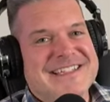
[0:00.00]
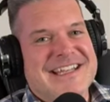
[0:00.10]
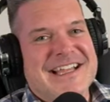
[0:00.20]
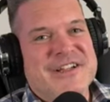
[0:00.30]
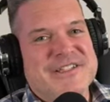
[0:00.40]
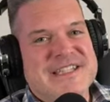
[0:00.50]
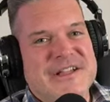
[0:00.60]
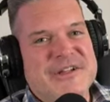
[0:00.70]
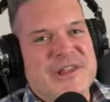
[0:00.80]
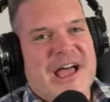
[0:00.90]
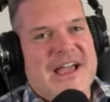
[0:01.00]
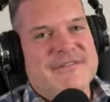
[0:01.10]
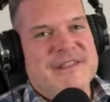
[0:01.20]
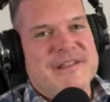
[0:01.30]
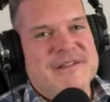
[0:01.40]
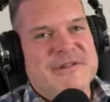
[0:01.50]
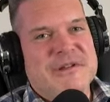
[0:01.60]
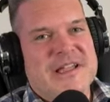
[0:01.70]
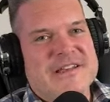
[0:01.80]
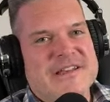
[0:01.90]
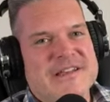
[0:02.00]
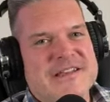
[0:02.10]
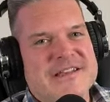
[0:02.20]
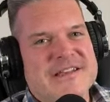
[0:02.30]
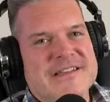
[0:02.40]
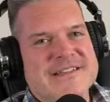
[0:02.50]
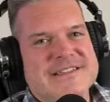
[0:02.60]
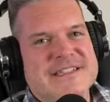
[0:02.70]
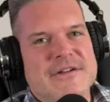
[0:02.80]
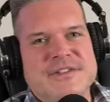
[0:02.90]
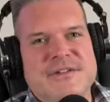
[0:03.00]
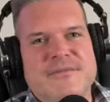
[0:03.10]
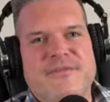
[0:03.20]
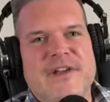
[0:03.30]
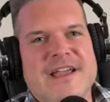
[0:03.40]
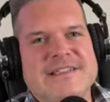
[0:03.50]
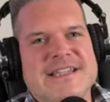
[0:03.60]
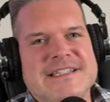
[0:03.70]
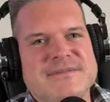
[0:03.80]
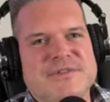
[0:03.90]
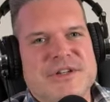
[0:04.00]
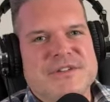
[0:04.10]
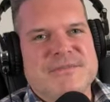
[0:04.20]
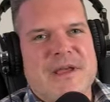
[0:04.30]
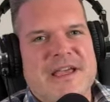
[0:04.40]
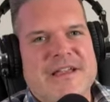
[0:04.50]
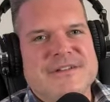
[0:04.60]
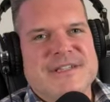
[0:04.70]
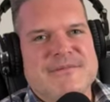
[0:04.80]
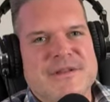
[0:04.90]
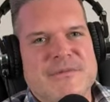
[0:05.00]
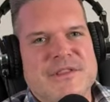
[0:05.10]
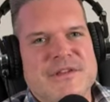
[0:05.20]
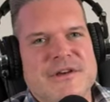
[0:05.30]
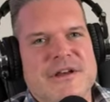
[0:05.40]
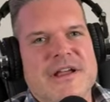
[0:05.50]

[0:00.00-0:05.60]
Didn't I hear you say on your live that you're getting or some fans got some shirts made or something with your.